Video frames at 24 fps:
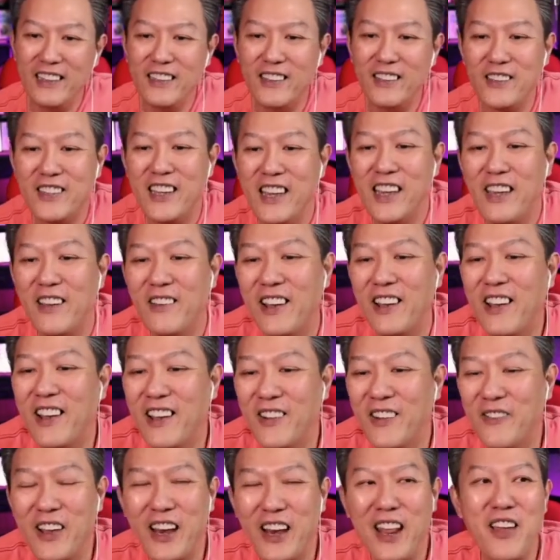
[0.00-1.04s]
Okay,
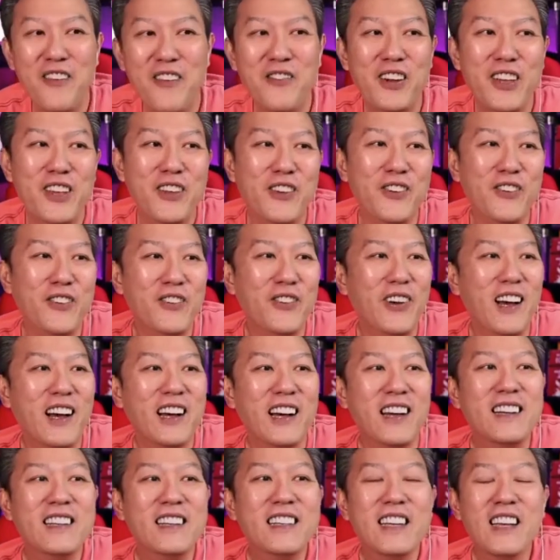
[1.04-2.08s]
whenever
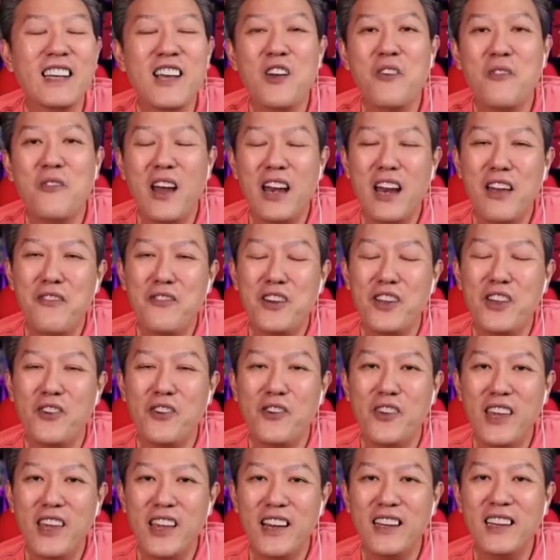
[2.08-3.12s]
you
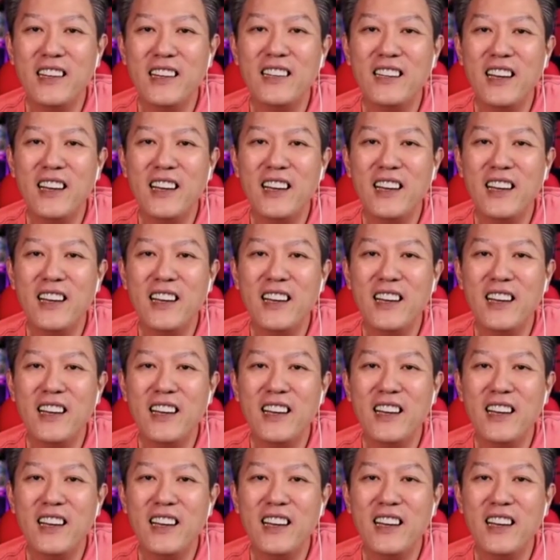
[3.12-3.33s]
hear